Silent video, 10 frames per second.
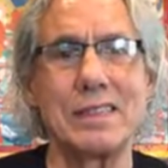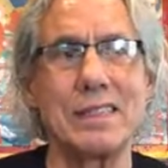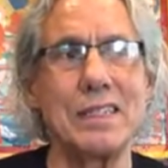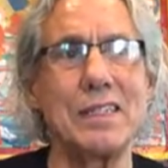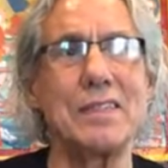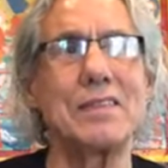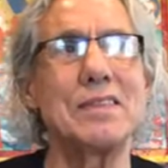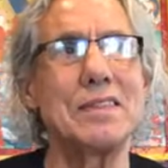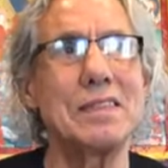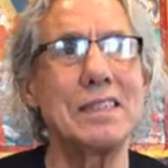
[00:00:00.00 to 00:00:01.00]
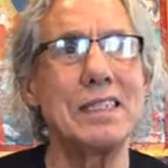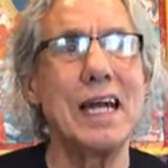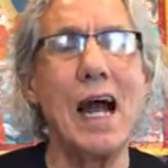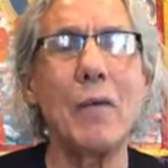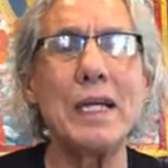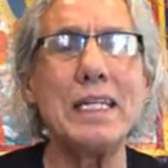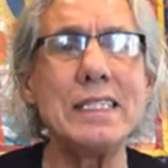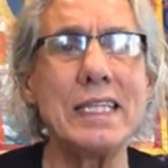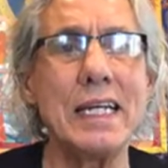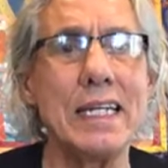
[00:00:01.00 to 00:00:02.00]
you know, how
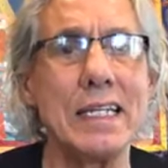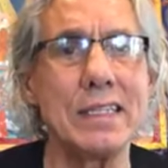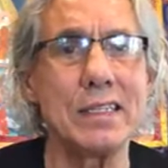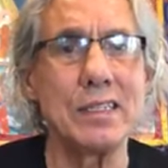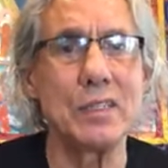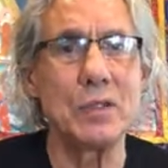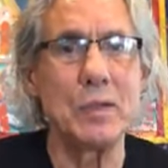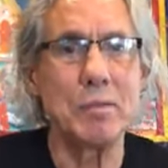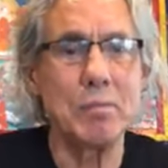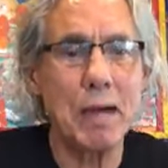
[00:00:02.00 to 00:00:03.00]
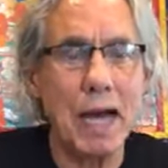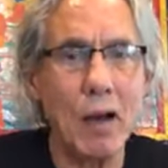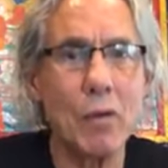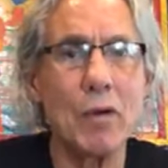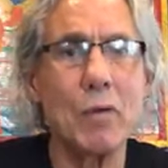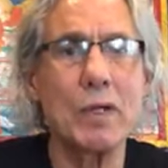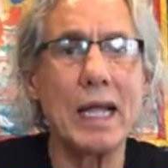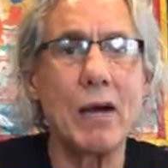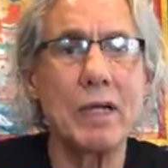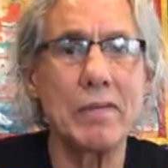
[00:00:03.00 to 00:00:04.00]
easy it is to empower
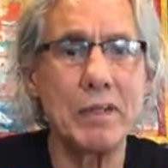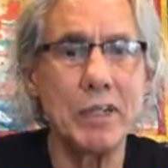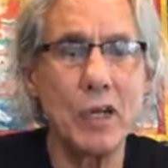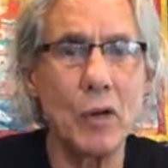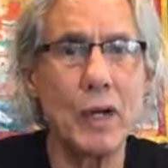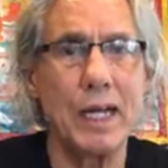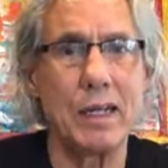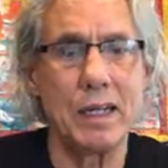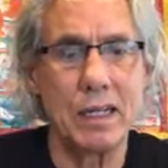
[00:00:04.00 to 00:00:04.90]
without even knowing